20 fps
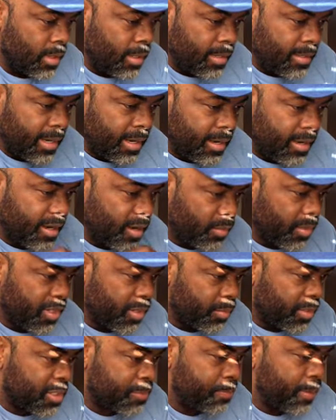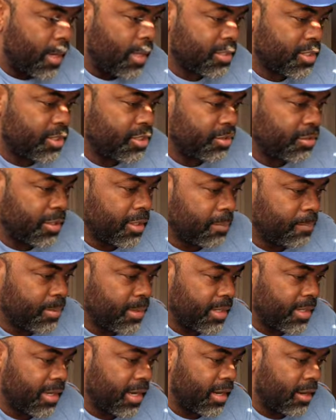Now, here were the responses you could have
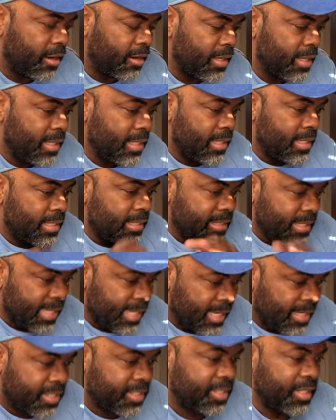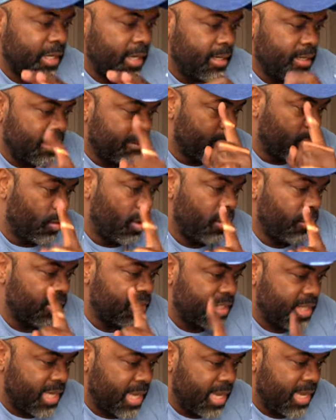put in there. Yes, number one
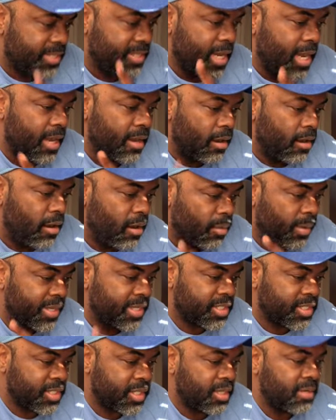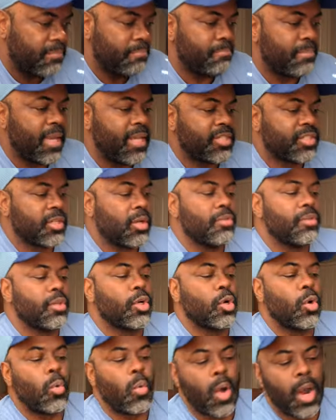was yes, I always tip based on the
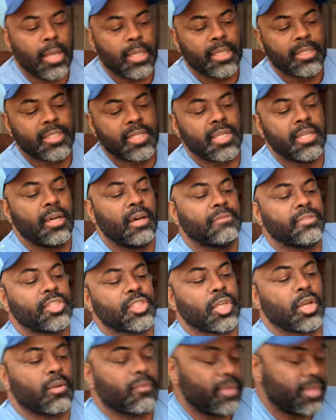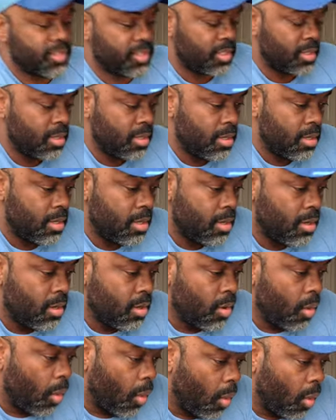quality of service.
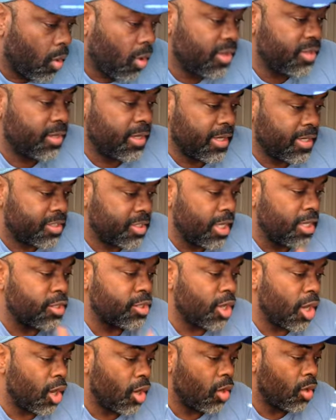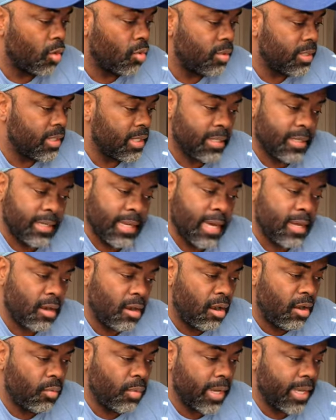Or you could have said no, not
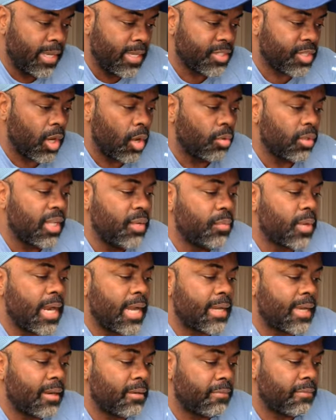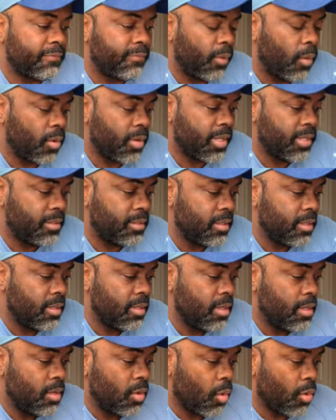always, only when I can afford it.
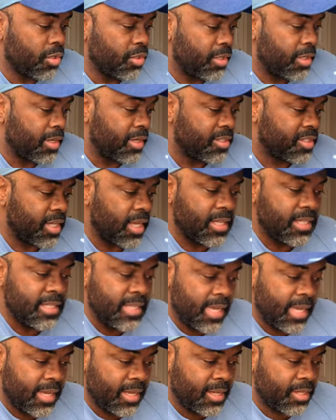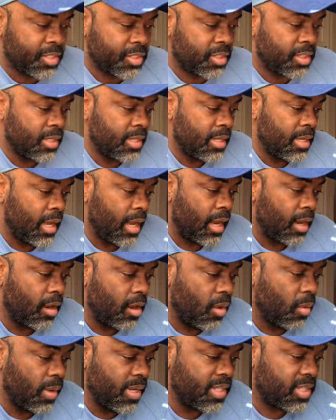Or you could have said yes, I
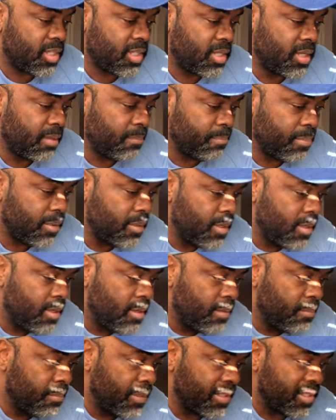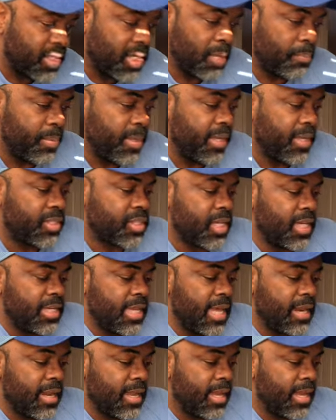always tip, but tipping is getting out of